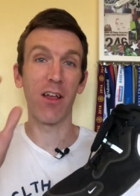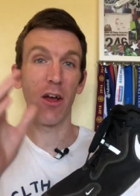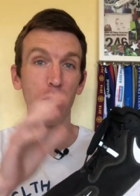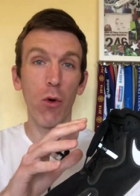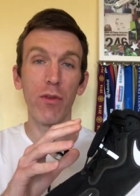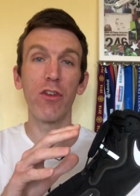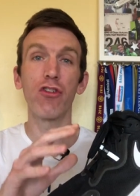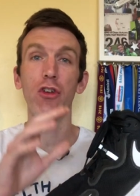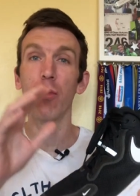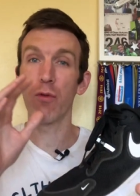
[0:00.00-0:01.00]
I got this
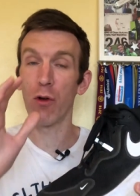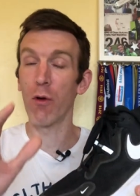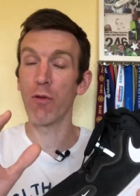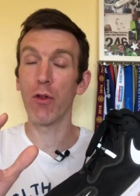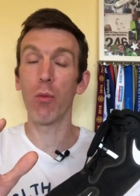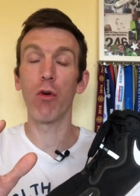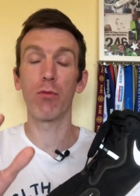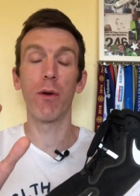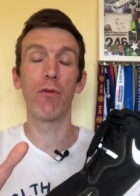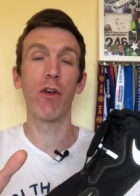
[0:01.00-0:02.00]
shoe, for a lot of you that watch
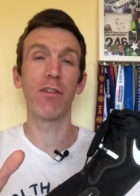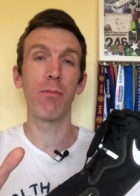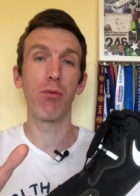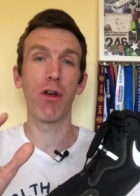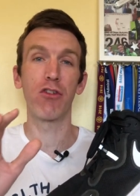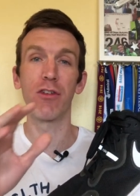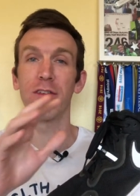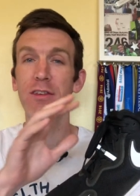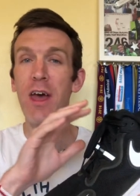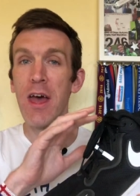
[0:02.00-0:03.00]
my first impressions